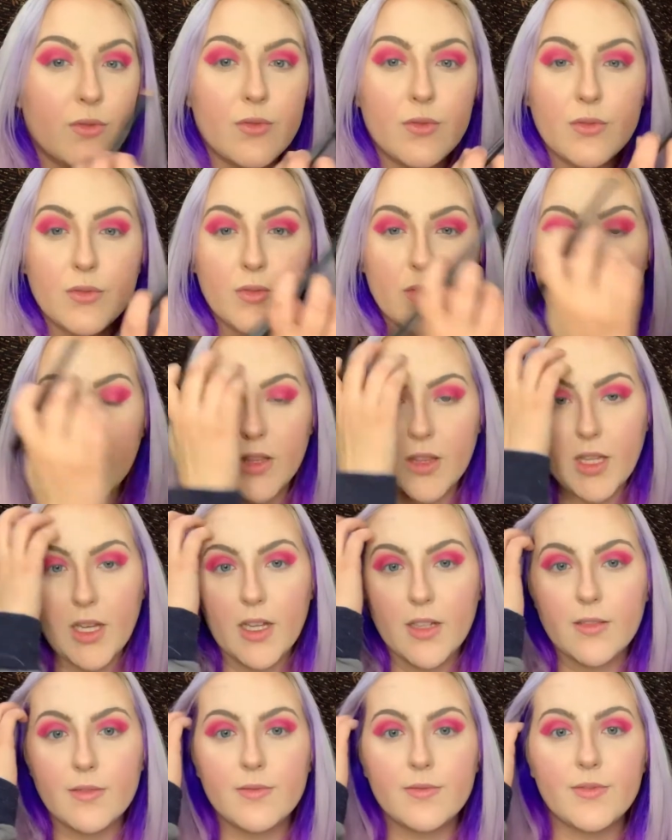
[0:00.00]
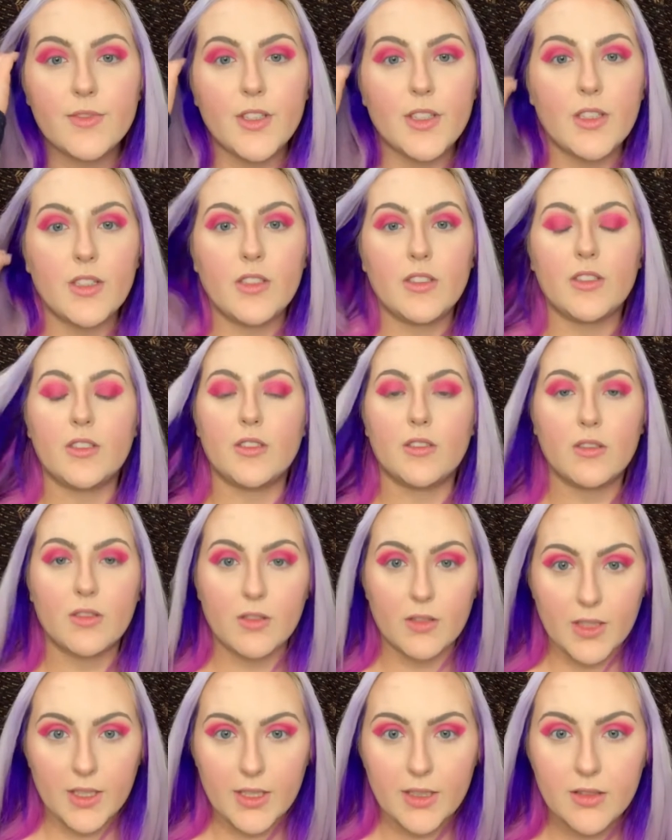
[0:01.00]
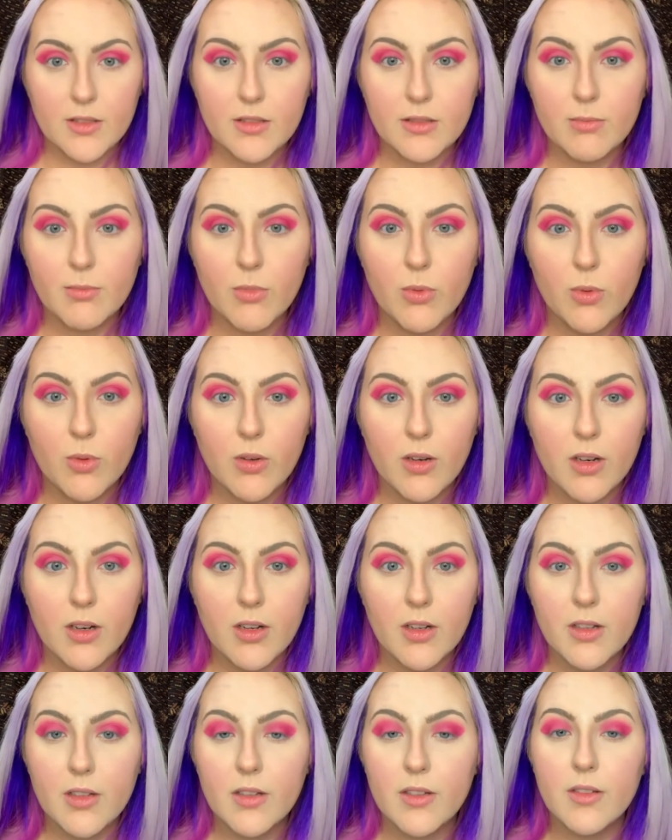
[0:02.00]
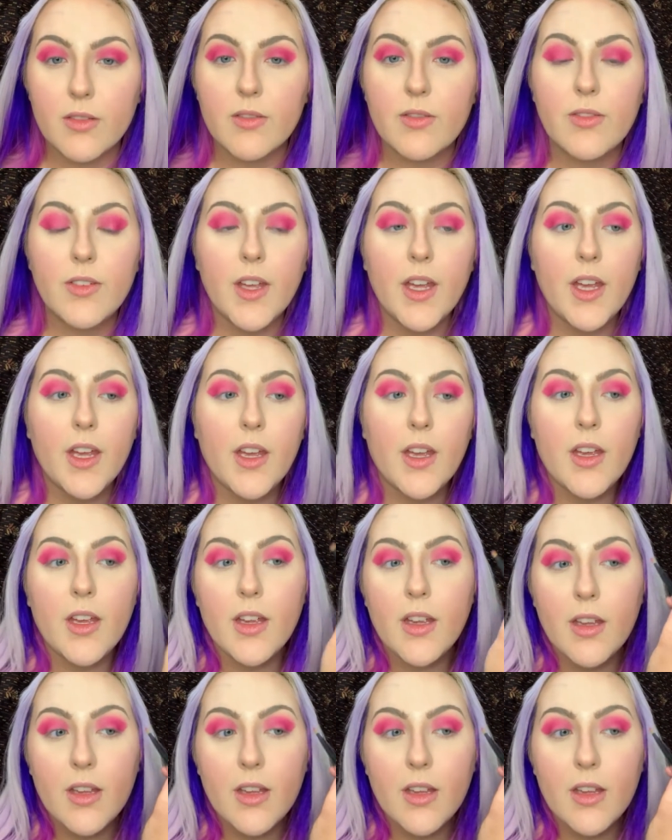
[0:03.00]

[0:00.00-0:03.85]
Like that. And it just creates more of a